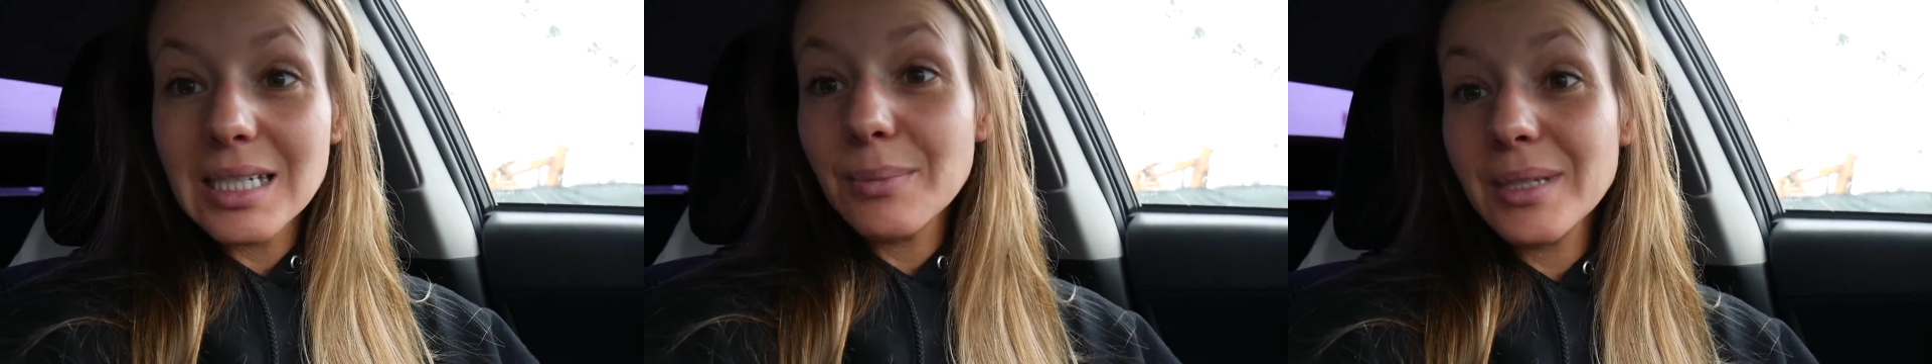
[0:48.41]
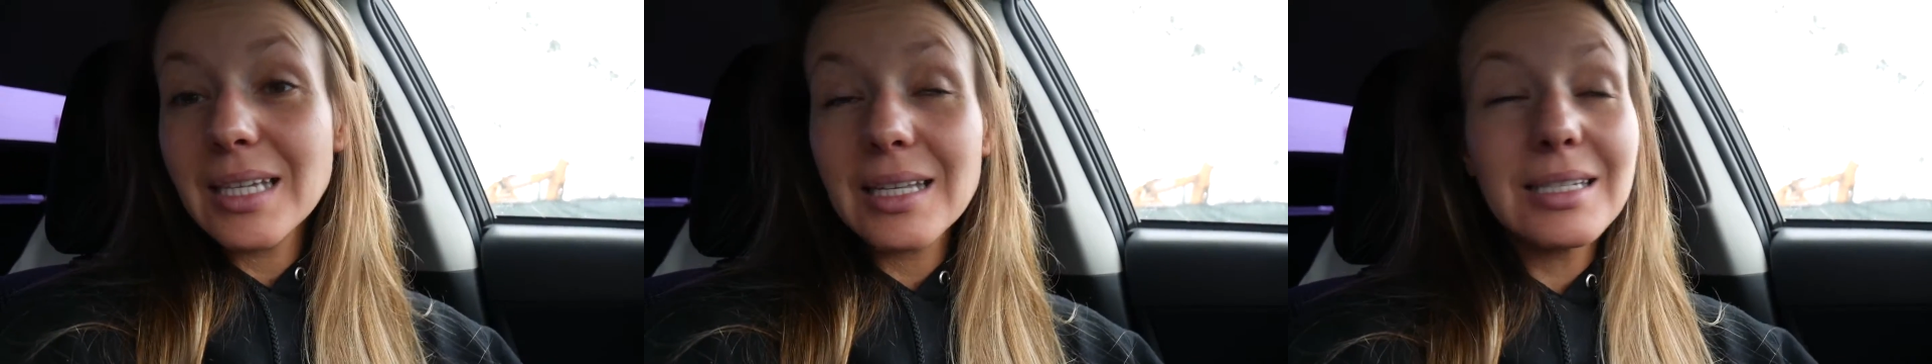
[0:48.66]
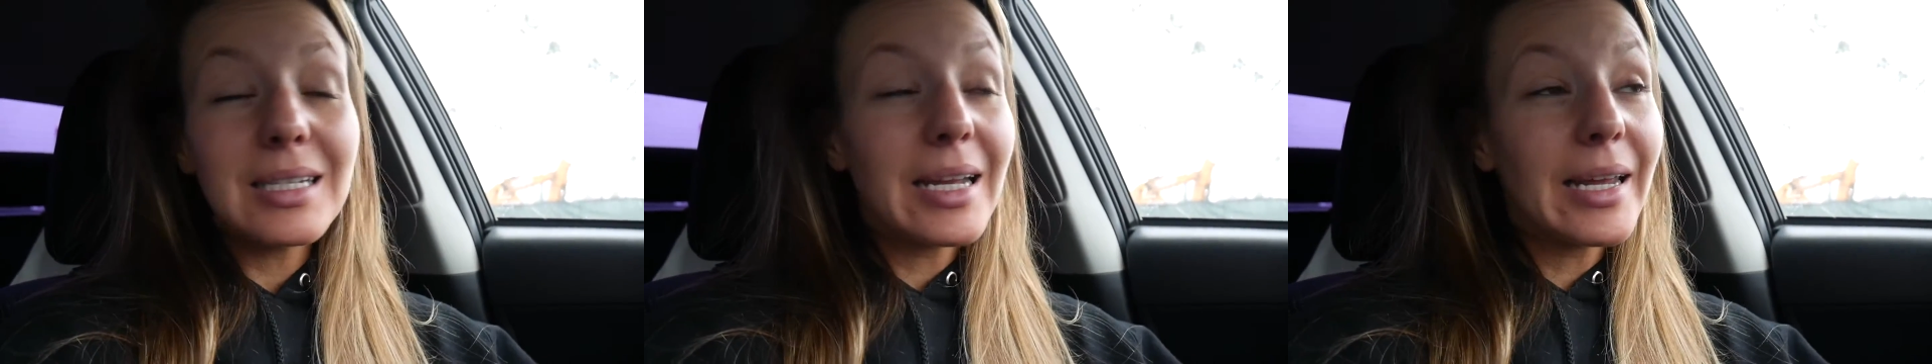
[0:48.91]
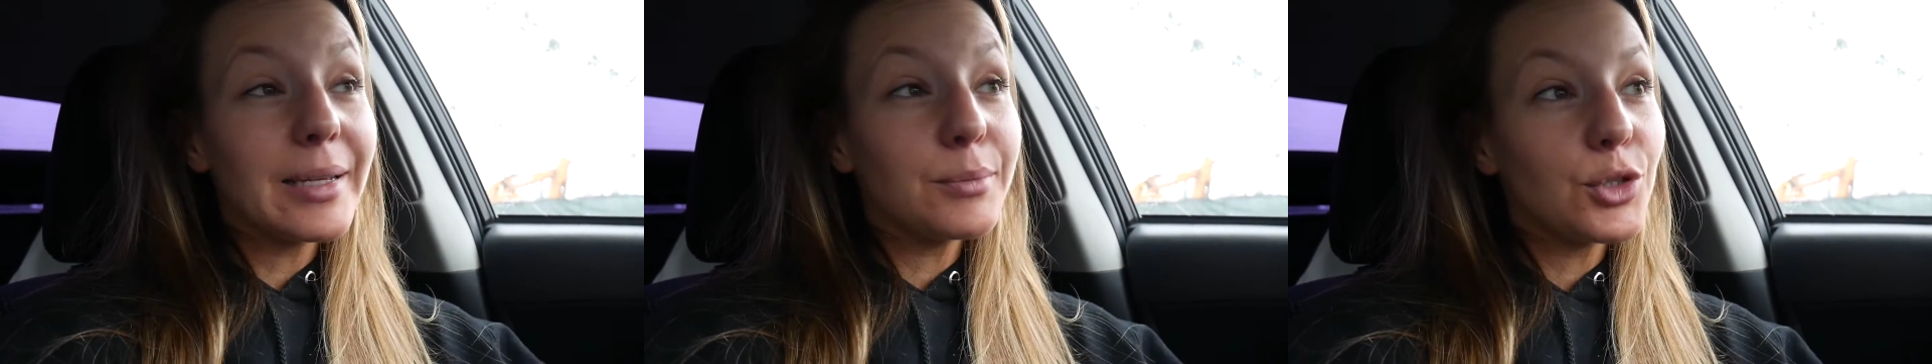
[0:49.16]
and
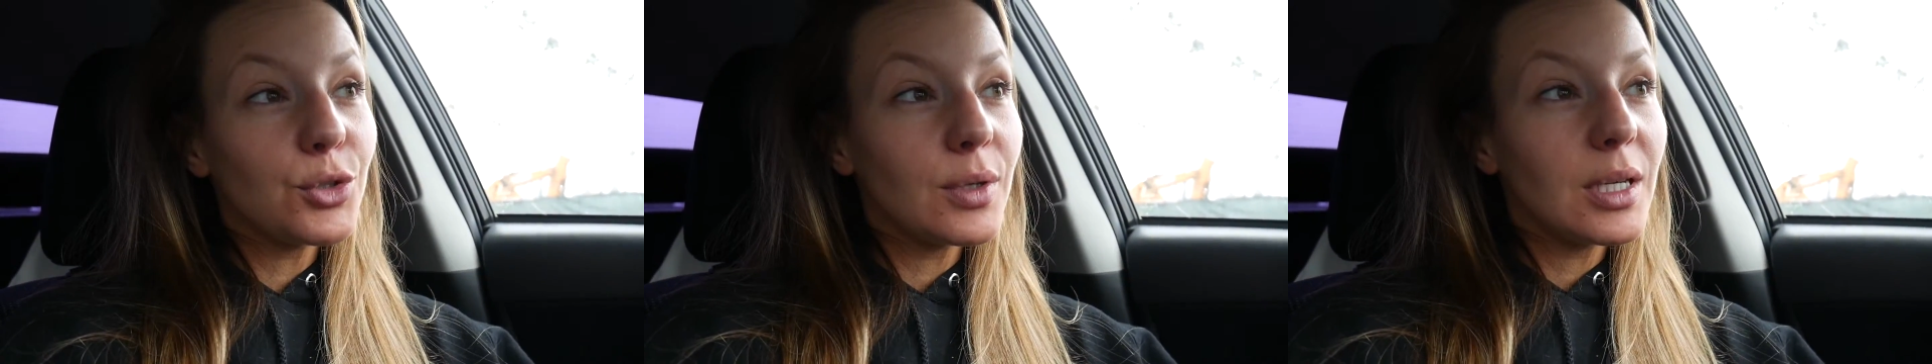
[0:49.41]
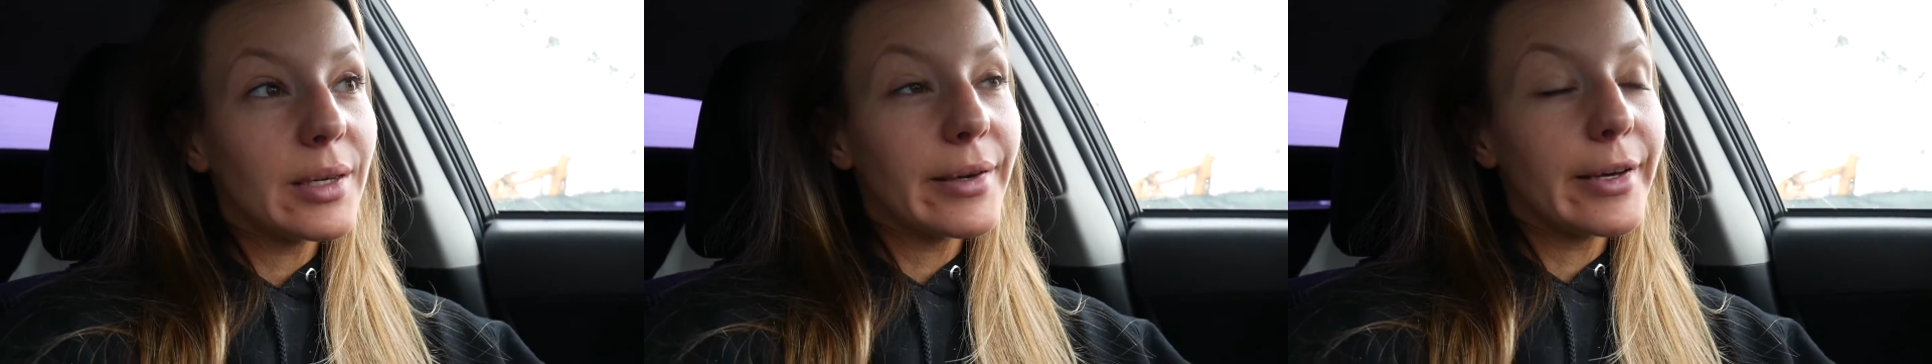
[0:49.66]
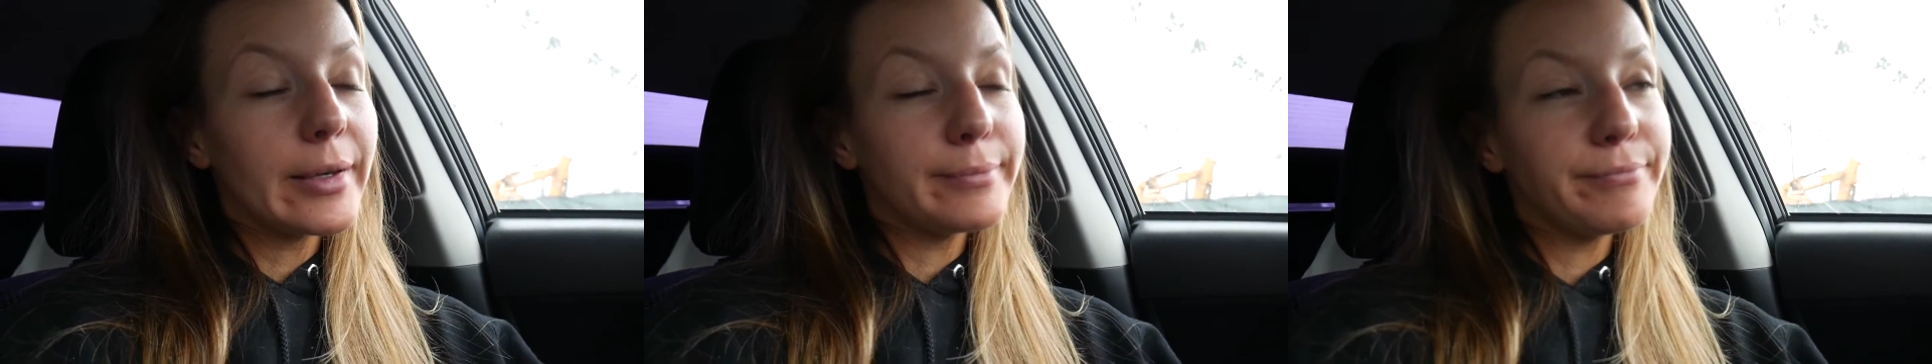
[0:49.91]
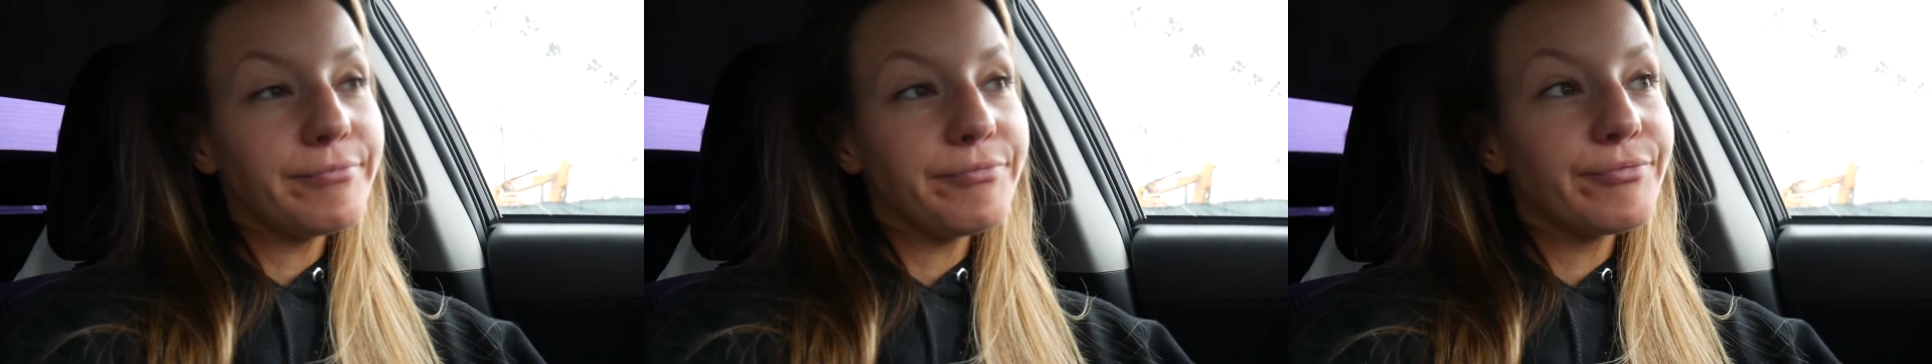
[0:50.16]
today. I'm doing
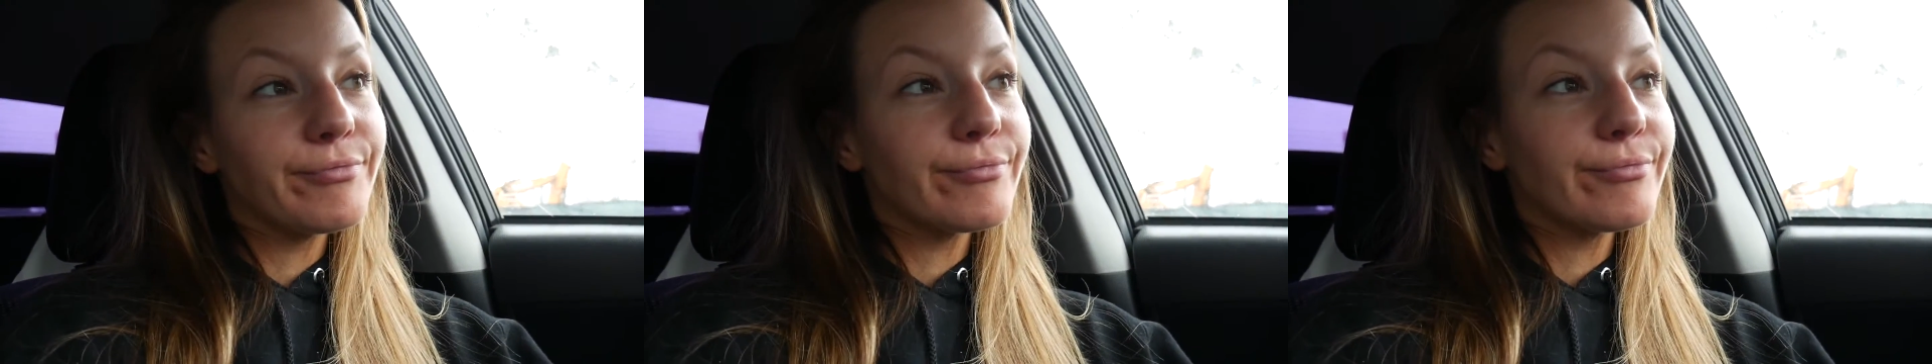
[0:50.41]
um,